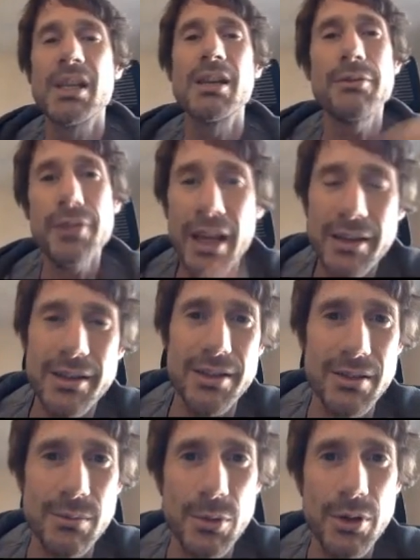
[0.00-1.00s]
If that
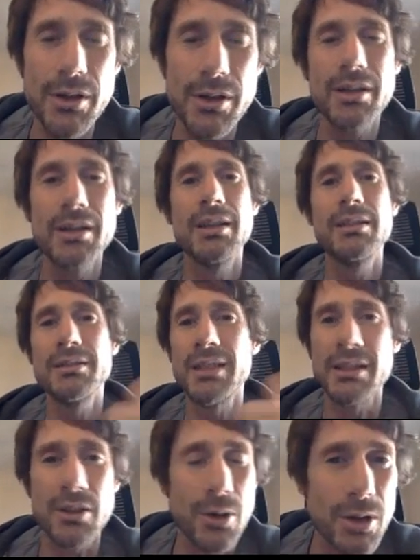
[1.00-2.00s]
doesn't work,
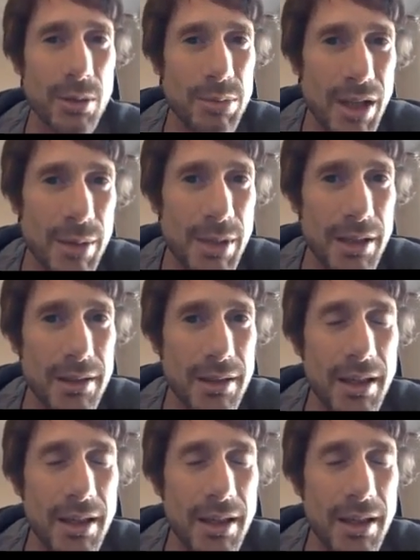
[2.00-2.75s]
then call a plumber.